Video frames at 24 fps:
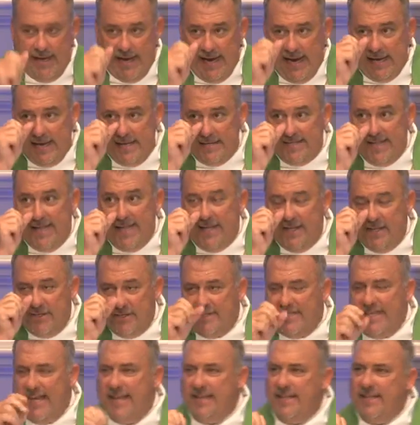And Ezekiel
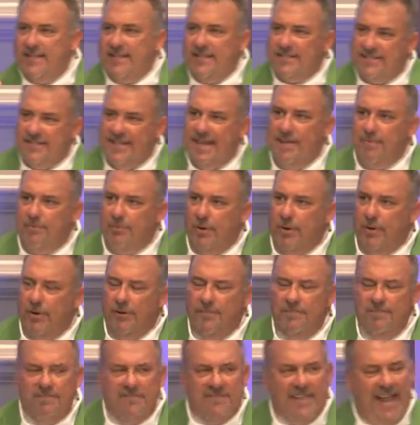said that the
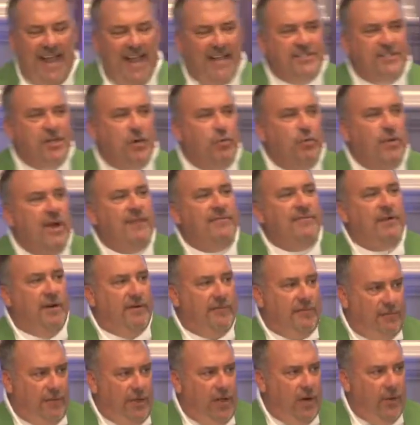temple has a river
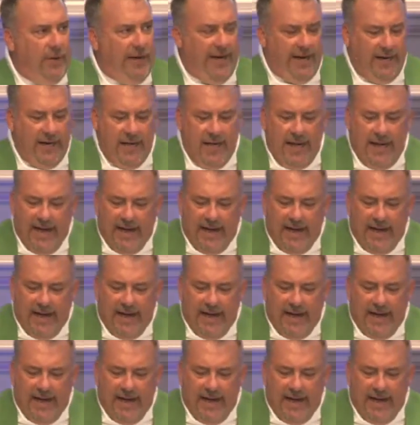flowing,